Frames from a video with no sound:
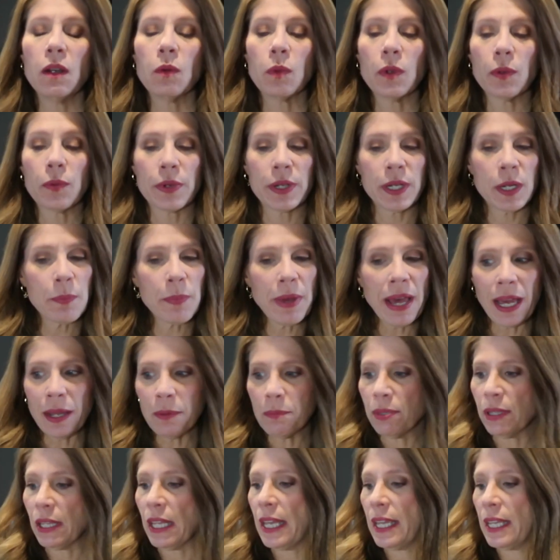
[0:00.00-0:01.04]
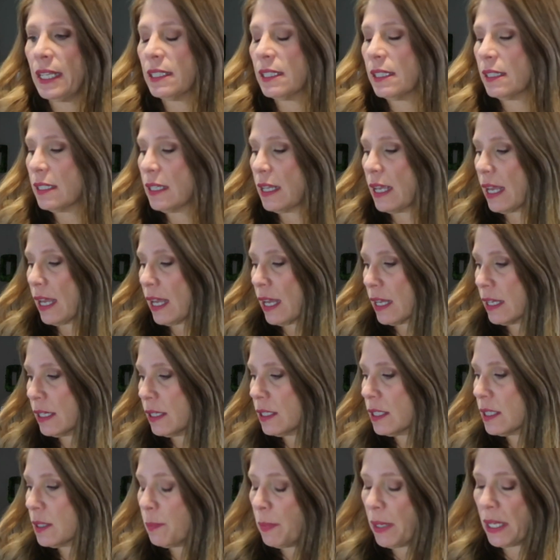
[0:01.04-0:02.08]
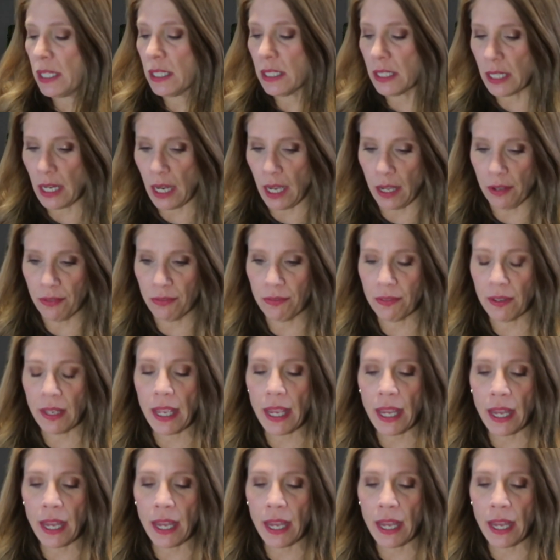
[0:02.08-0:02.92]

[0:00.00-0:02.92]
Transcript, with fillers: We were in a bad place, and it's been tough.